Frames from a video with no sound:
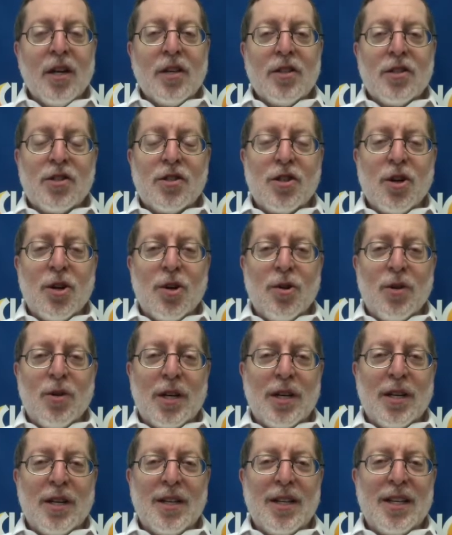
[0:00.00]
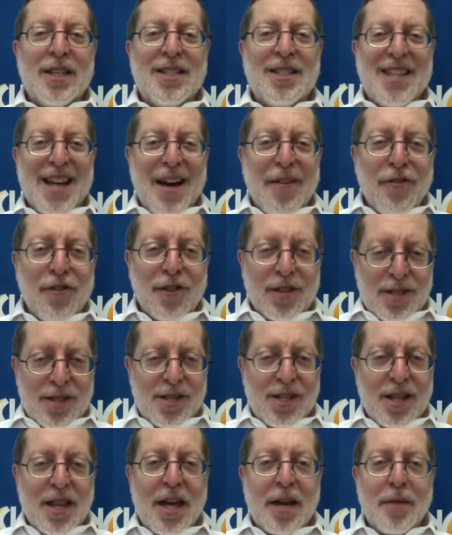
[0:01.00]
So in deference
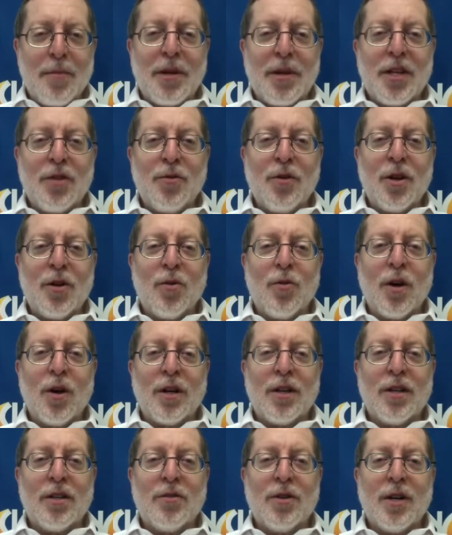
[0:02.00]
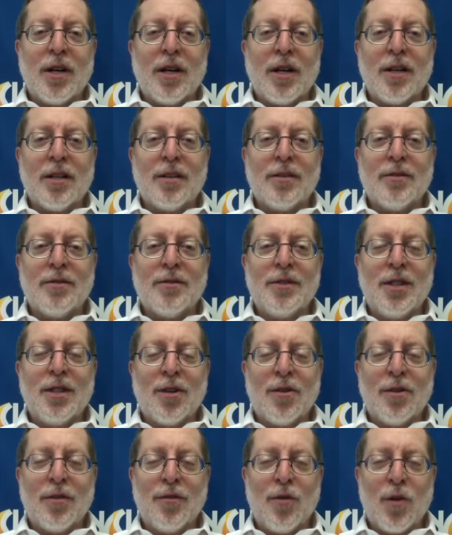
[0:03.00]
to that opinion, we don't want to uh, you
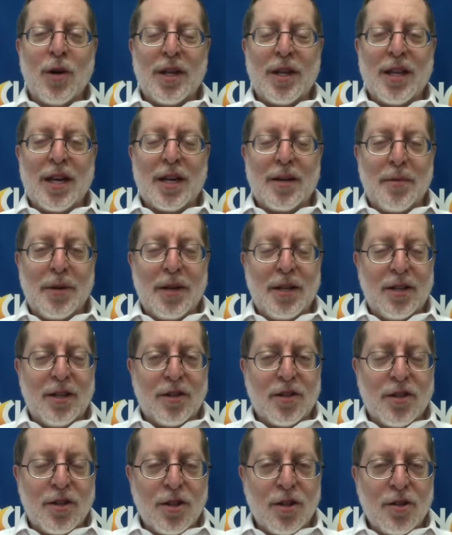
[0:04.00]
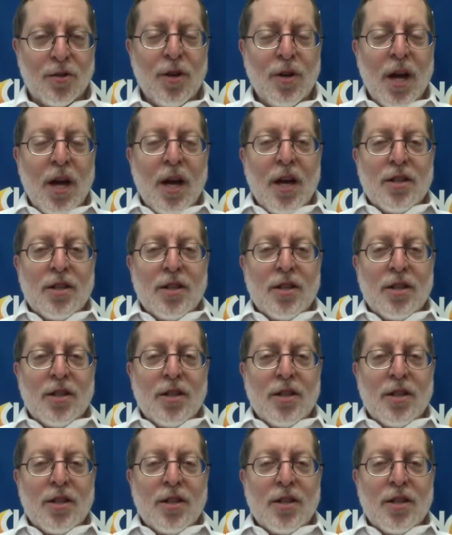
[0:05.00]
know avoid that opinion too.